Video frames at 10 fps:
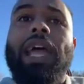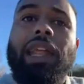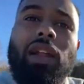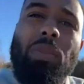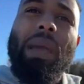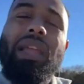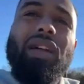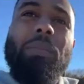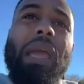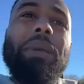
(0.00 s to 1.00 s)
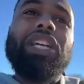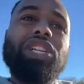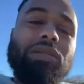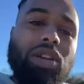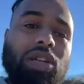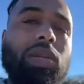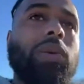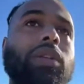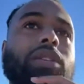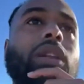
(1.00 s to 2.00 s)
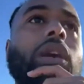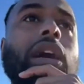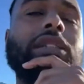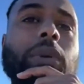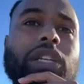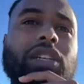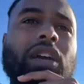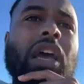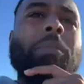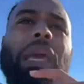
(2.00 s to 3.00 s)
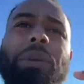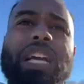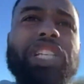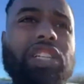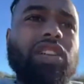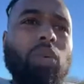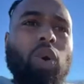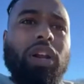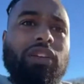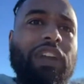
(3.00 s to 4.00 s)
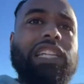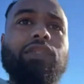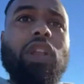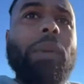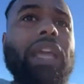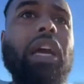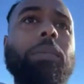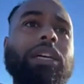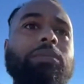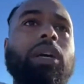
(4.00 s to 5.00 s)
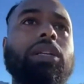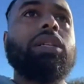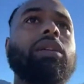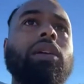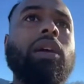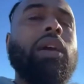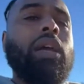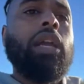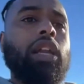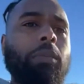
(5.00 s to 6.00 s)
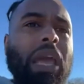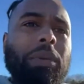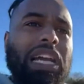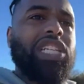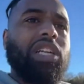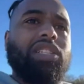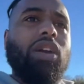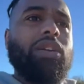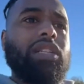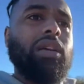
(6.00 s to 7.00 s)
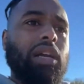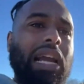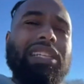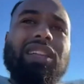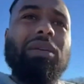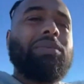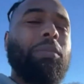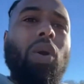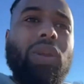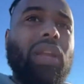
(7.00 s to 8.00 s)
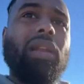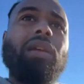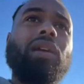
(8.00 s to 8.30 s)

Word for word: and you know, may, you know, maybe I shouldn't start doing this uh, as much. Maybe I shouldn't start wearing a face full of makeup as much. You know, maybe I shouldn't start. Uh, I should start smoking.